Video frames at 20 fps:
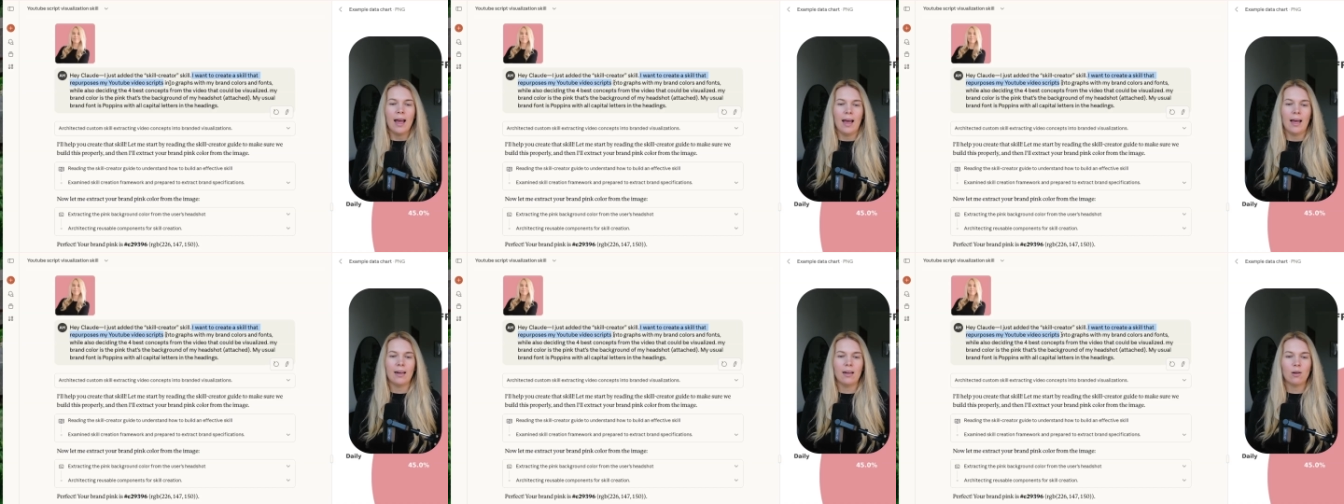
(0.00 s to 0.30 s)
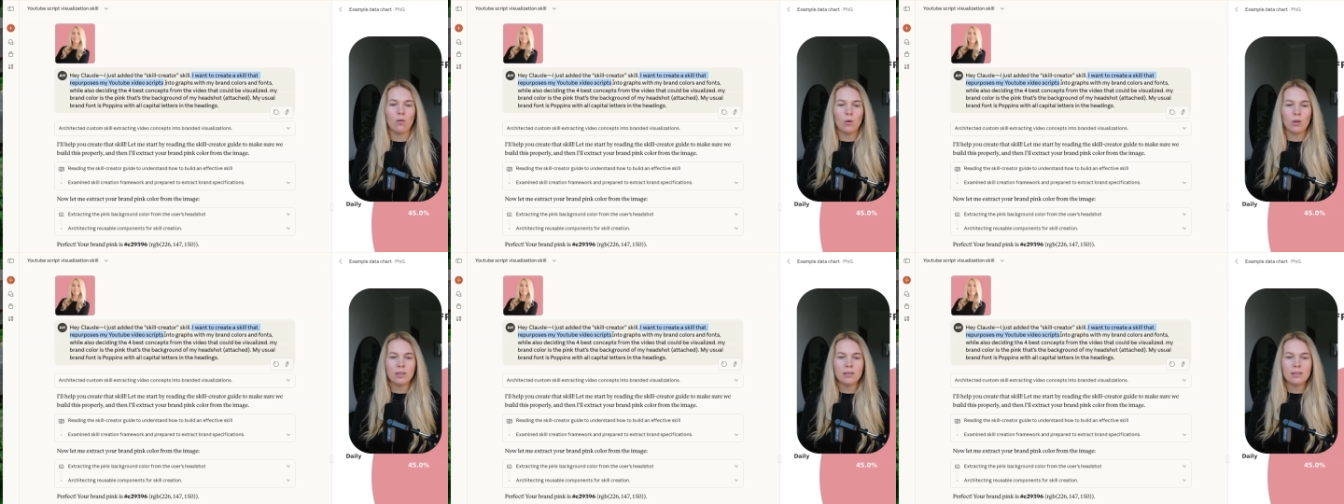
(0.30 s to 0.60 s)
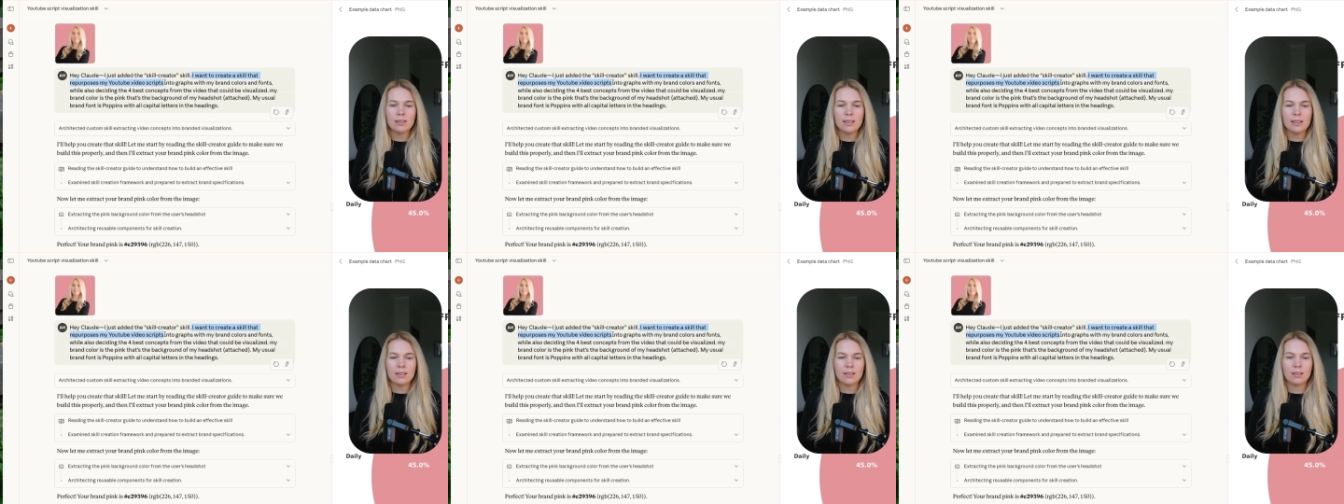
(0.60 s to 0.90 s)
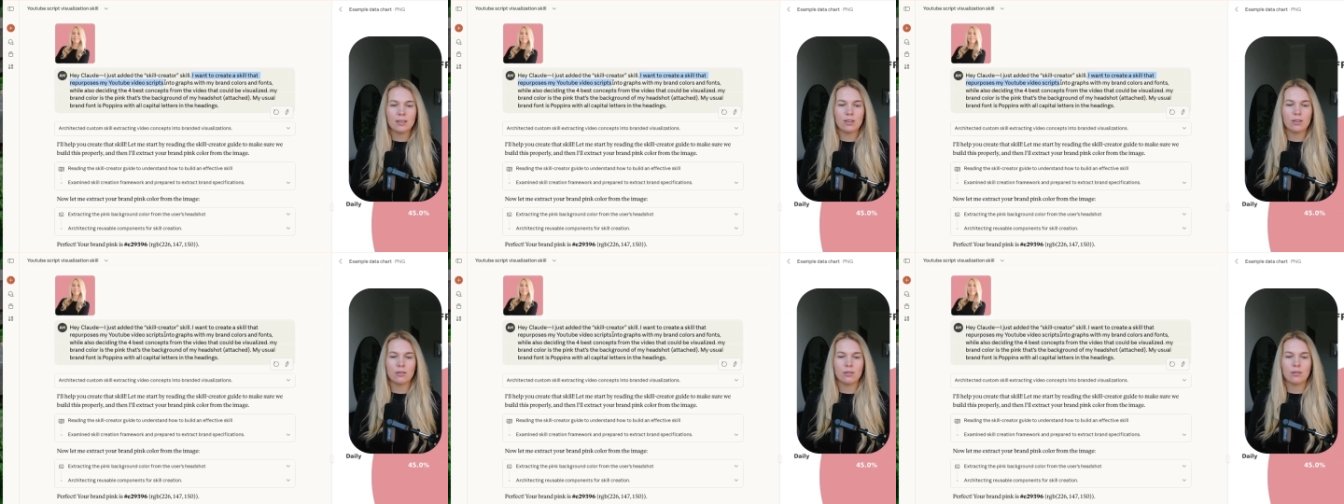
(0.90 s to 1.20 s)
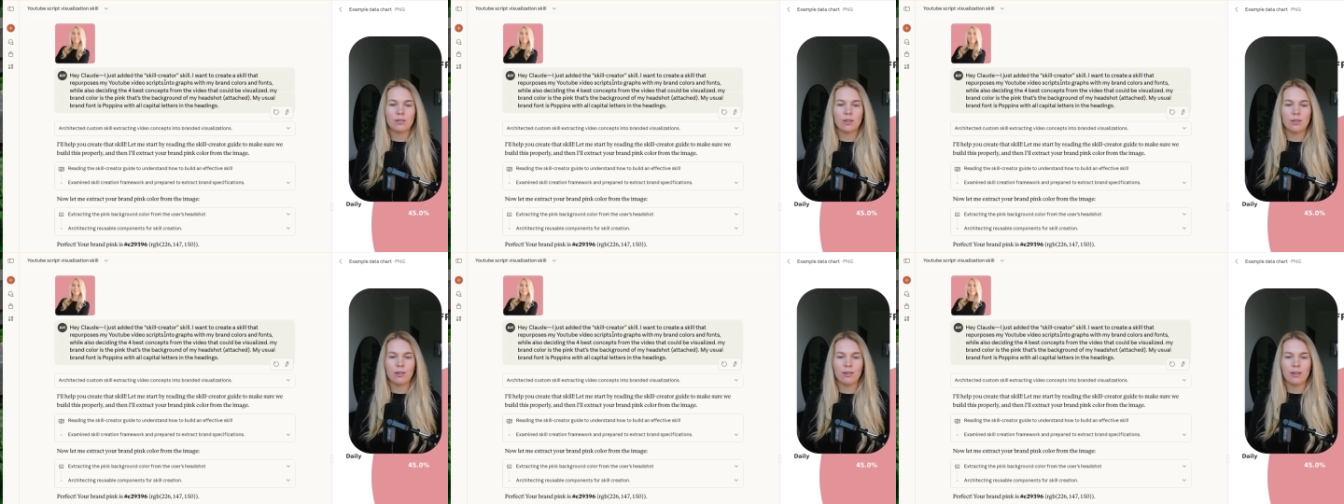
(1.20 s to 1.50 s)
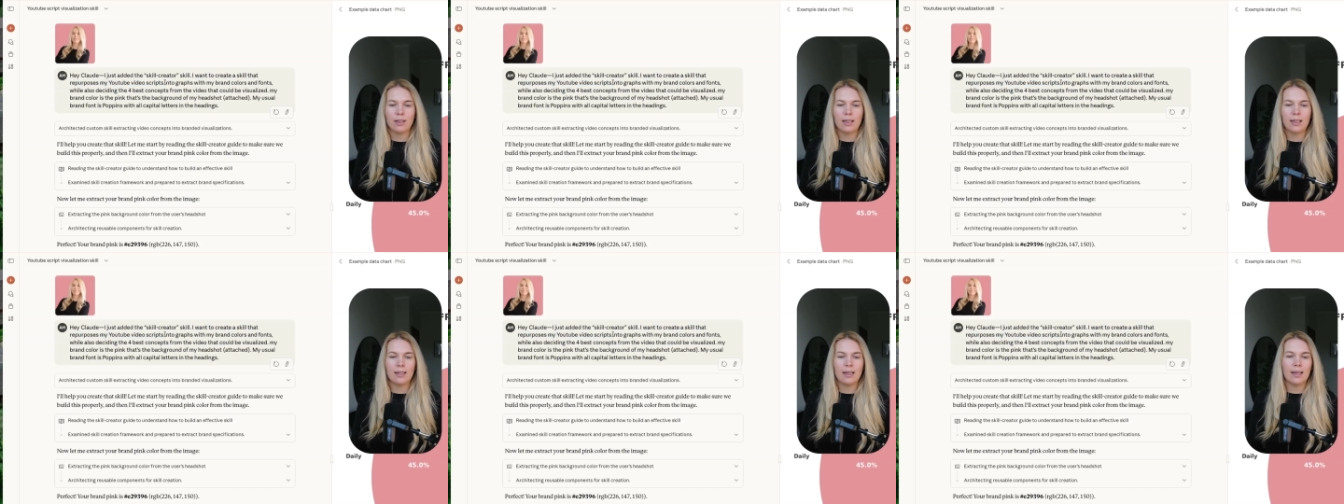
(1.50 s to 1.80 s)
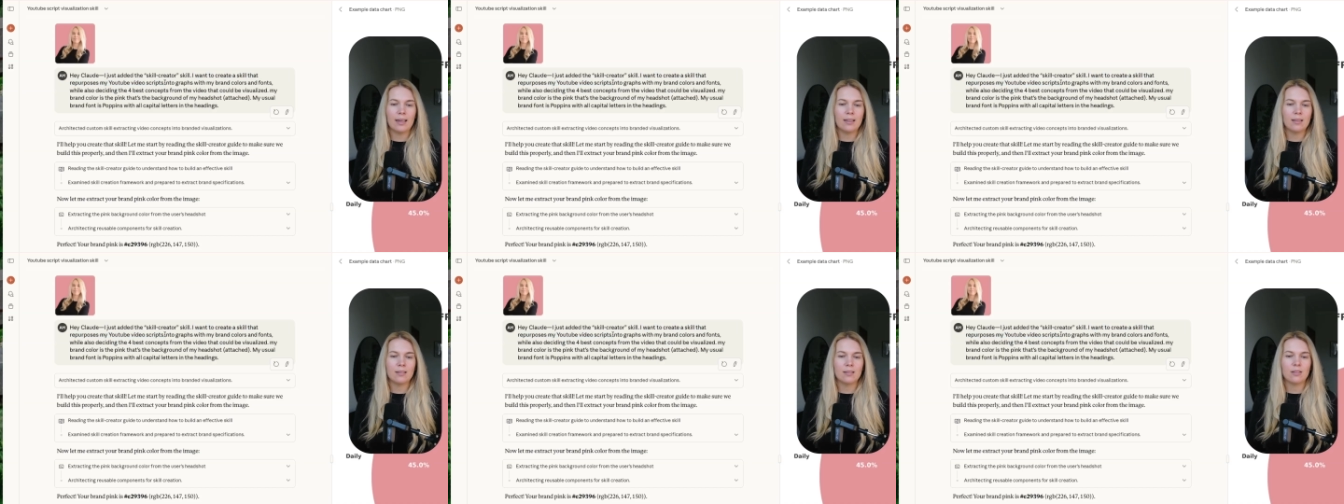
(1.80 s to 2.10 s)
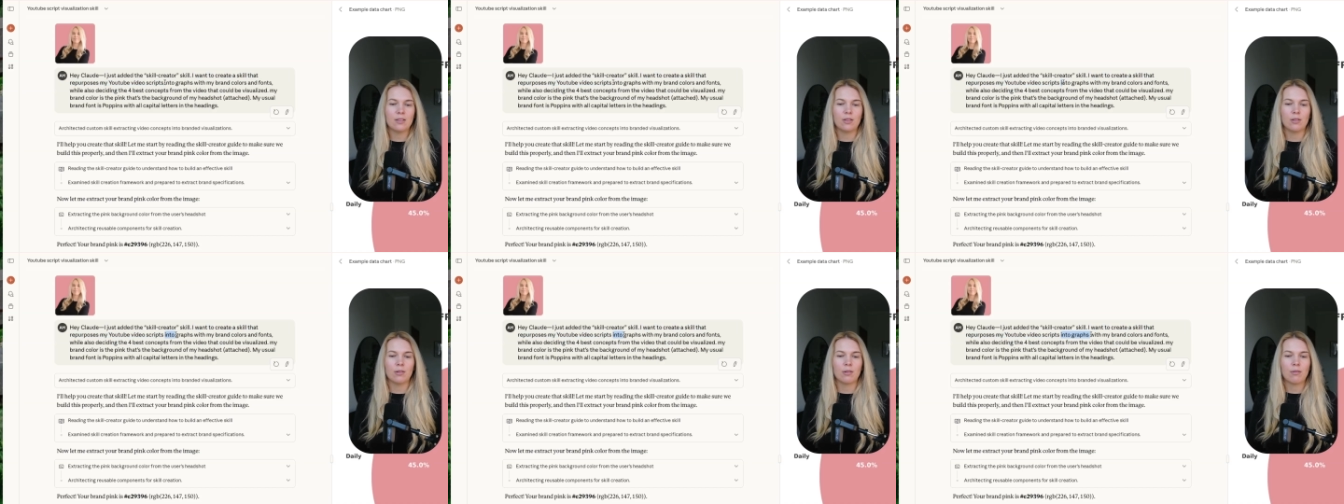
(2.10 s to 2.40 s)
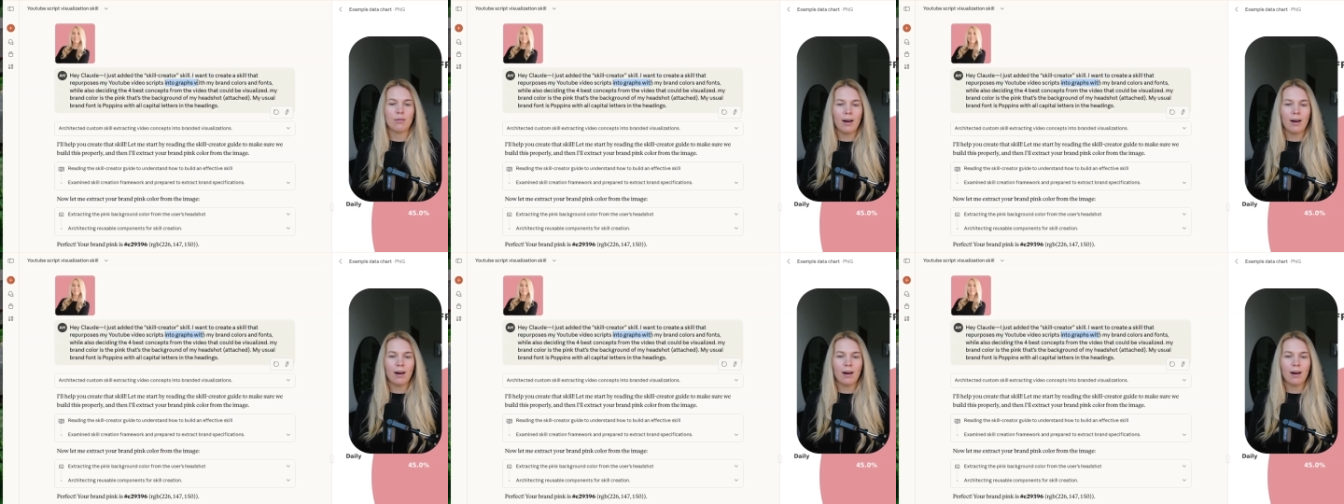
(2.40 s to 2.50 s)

And I want this to turn it into